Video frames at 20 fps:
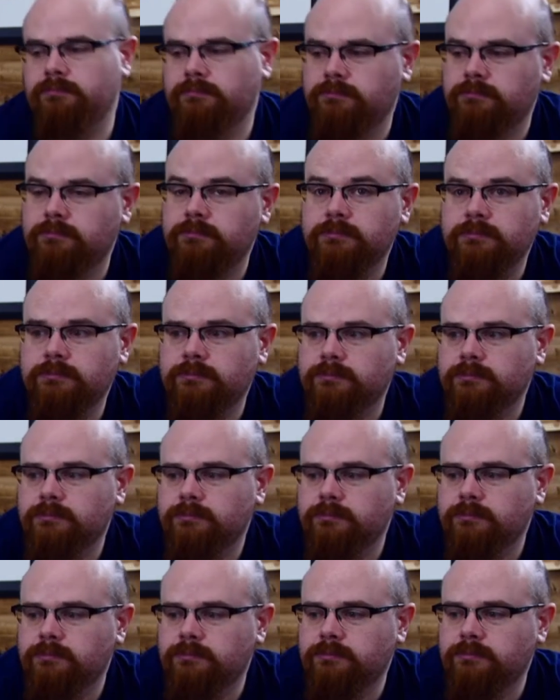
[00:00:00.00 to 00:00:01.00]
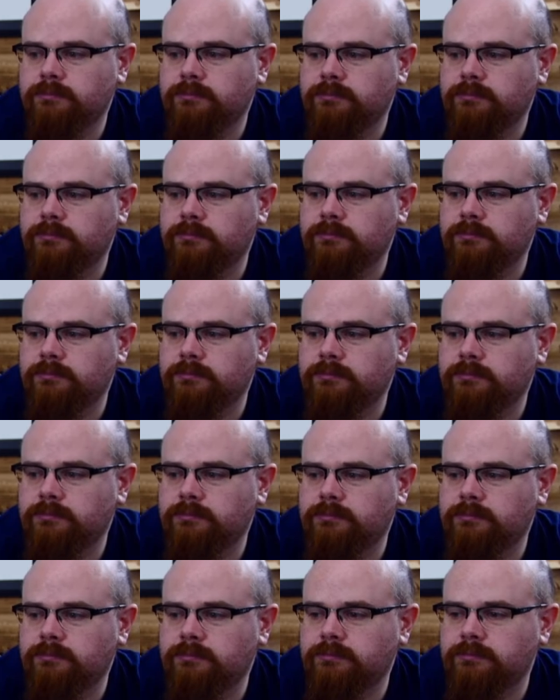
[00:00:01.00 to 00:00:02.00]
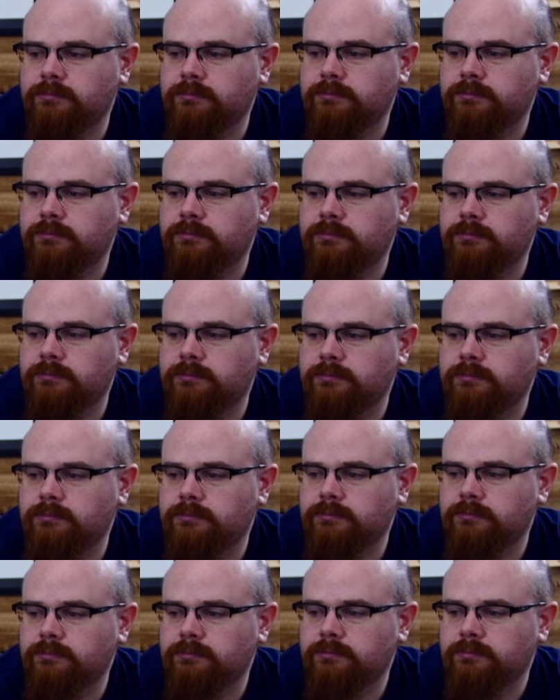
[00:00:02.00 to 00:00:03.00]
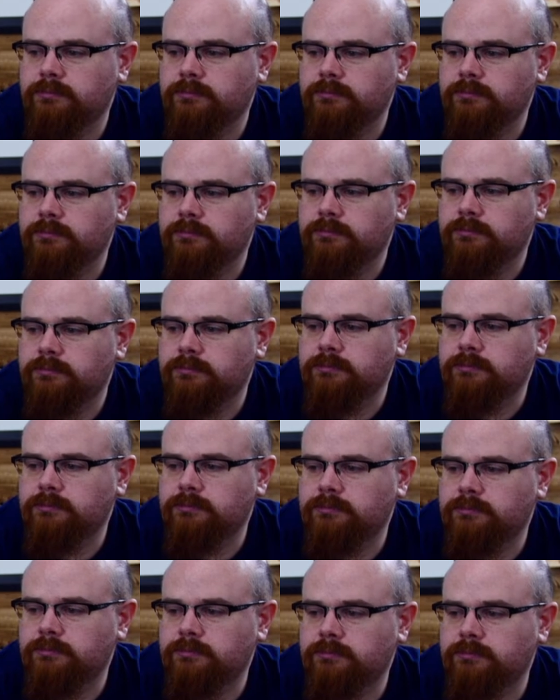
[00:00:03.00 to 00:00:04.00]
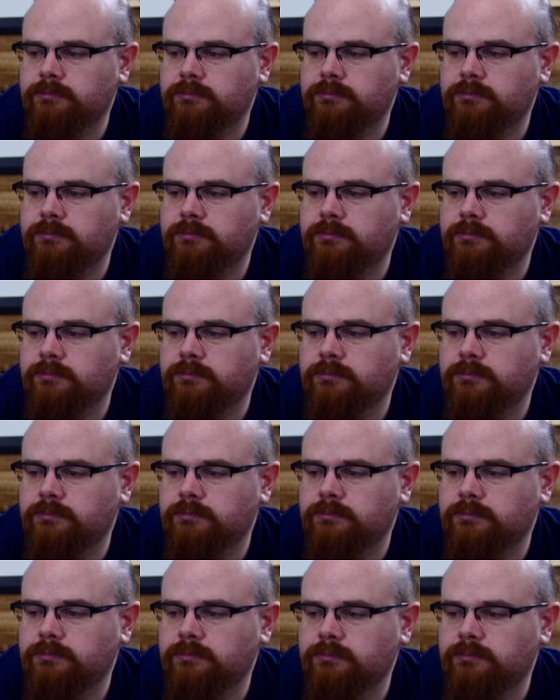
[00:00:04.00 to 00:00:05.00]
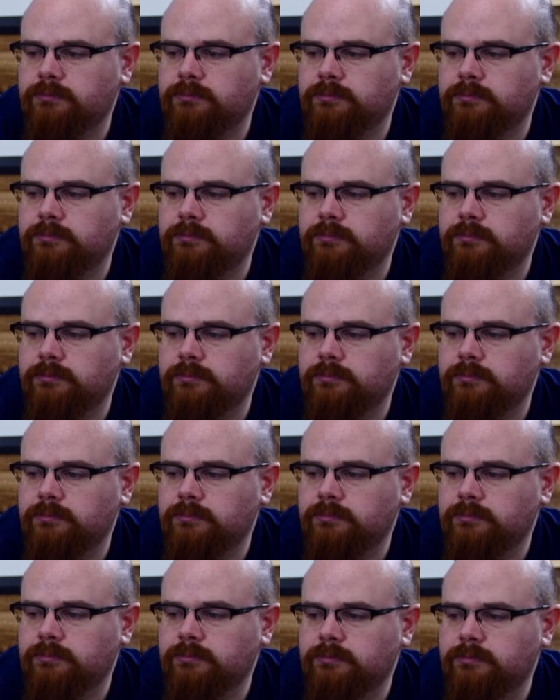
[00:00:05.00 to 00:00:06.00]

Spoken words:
The person shown says nothing.